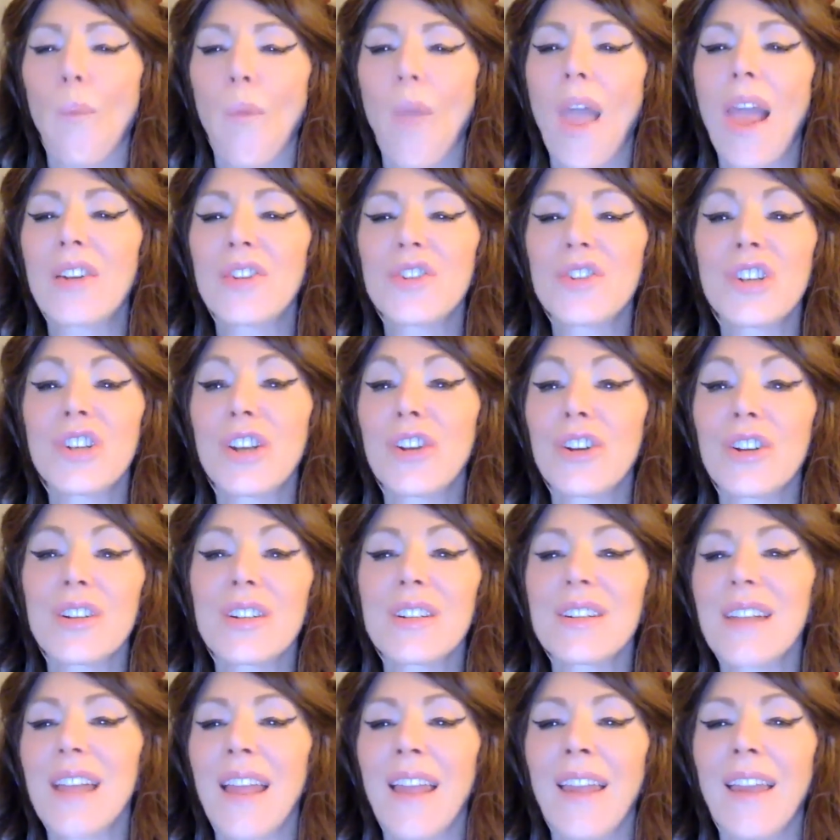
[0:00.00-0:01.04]
And she couldn't
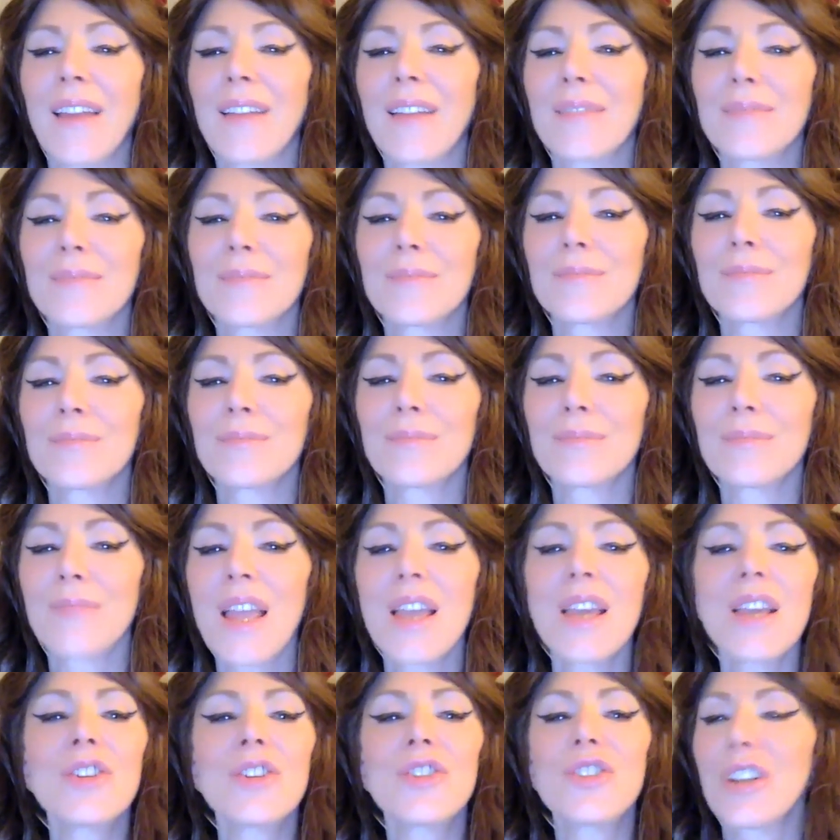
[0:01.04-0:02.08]
take it.
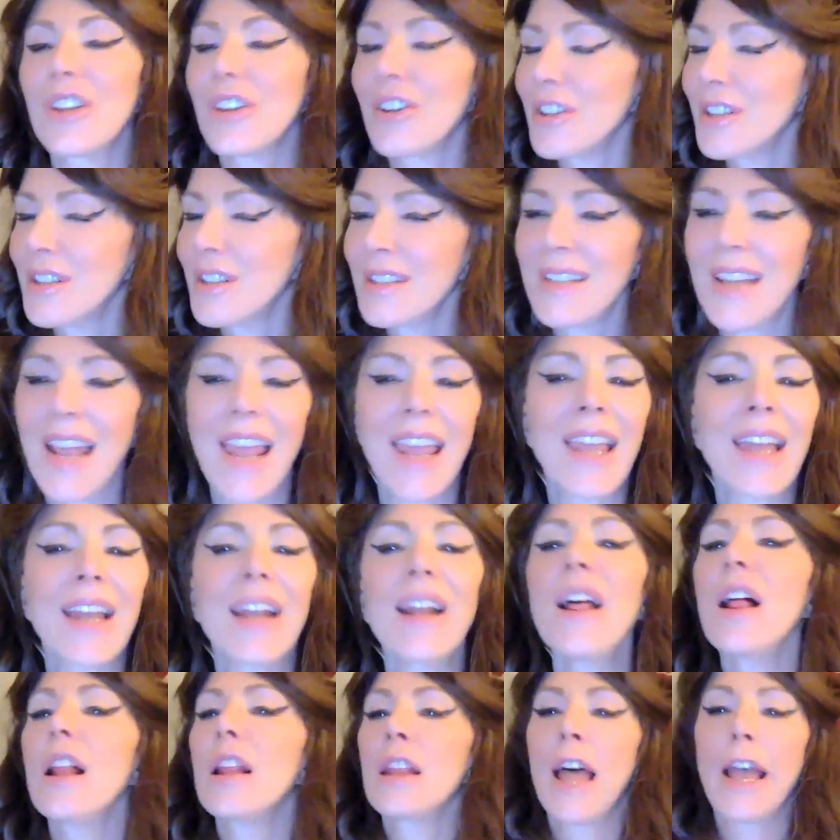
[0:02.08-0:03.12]
She couldn't take it
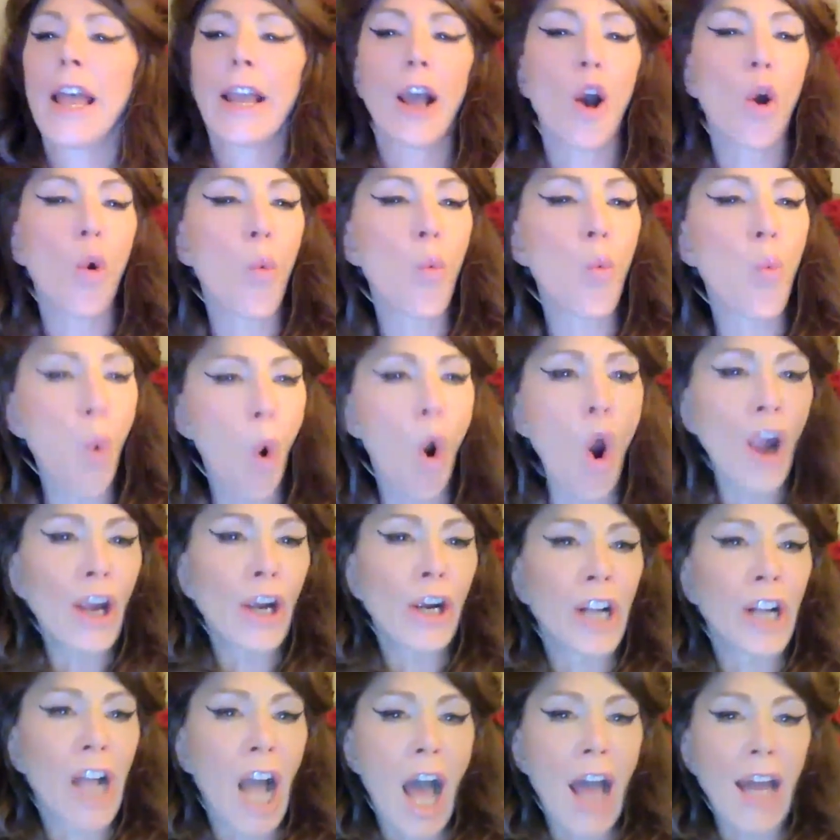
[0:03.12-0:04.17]
like a
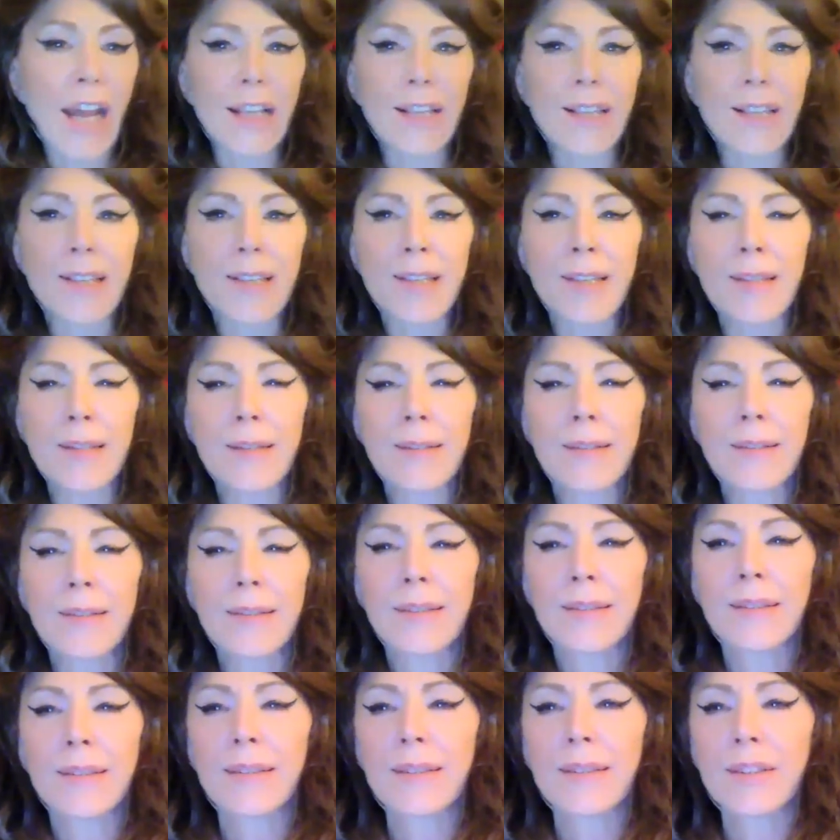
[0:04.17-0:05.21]
warrior goddess.
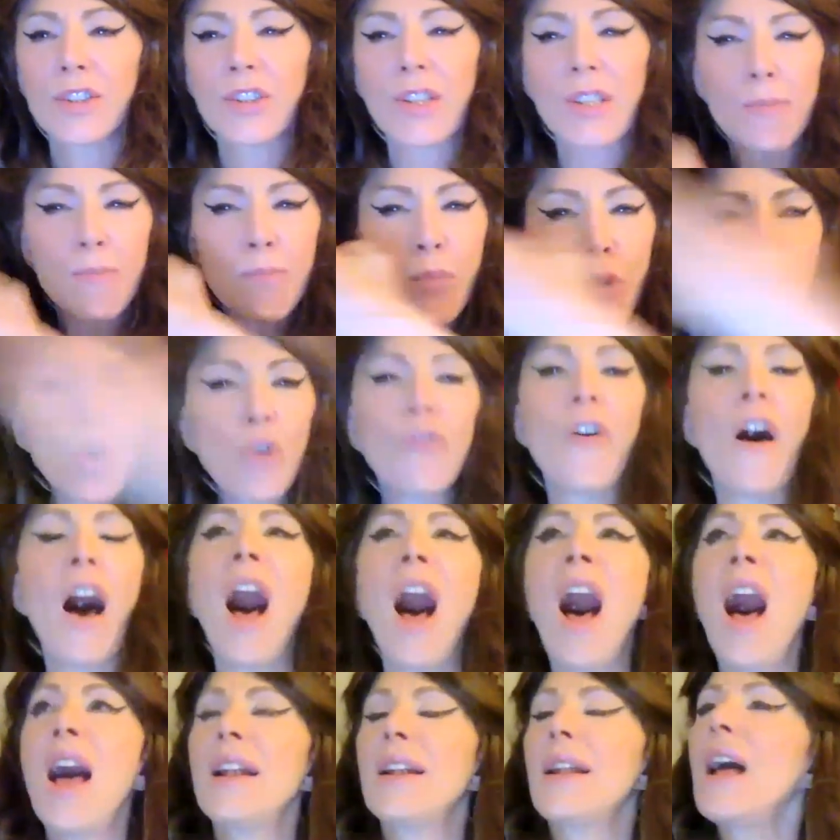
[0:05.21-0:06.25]
Just move
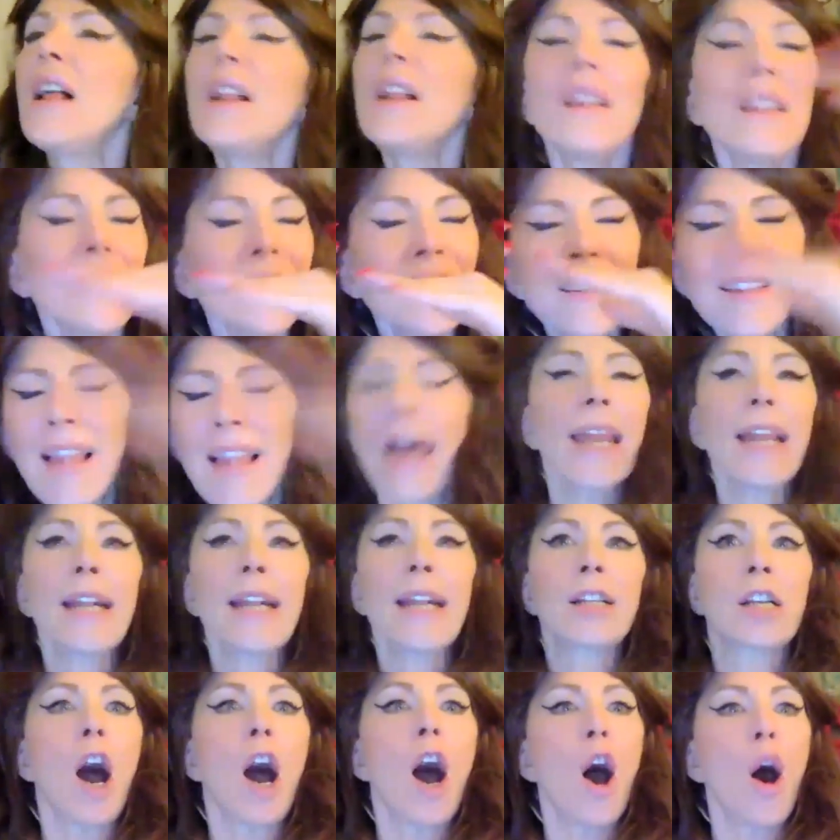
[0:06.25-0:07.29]
on. Let it
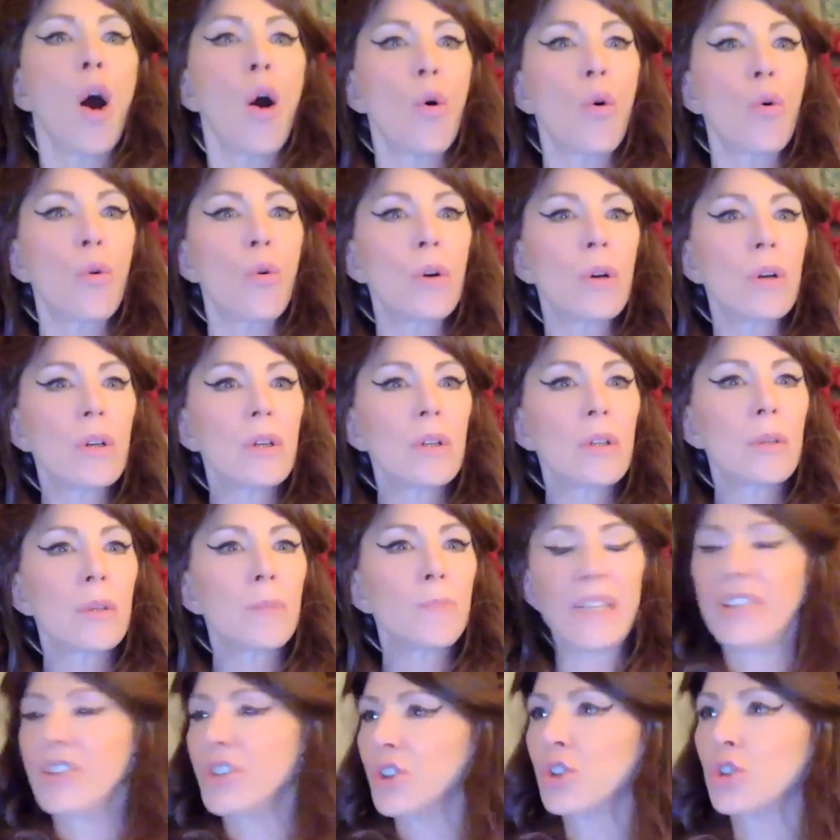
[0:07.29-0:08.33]
go.
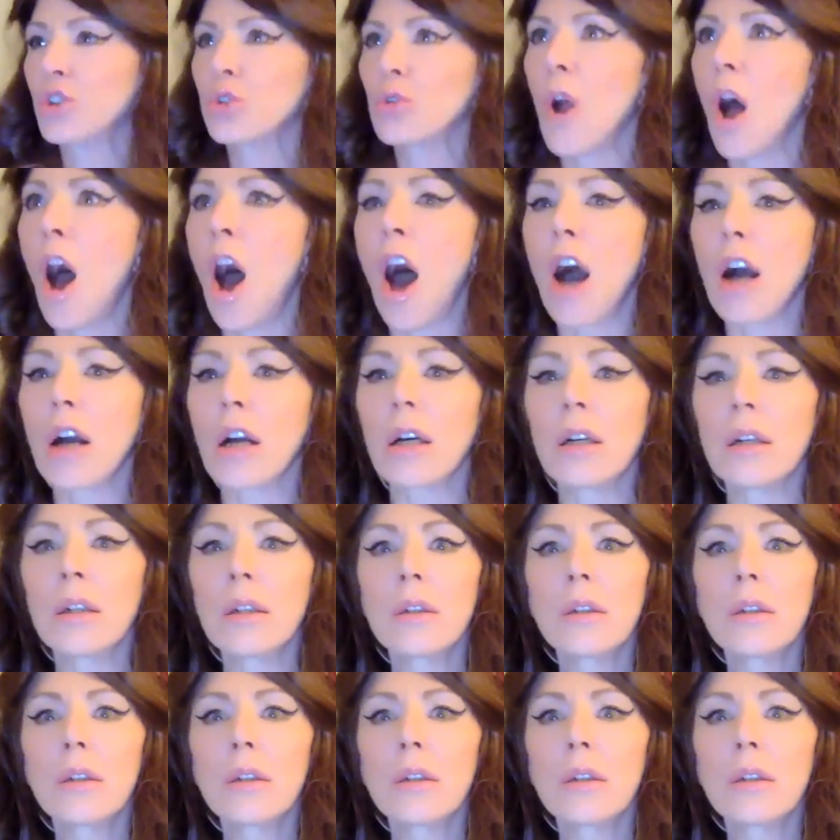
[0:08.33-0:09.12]
Be strong.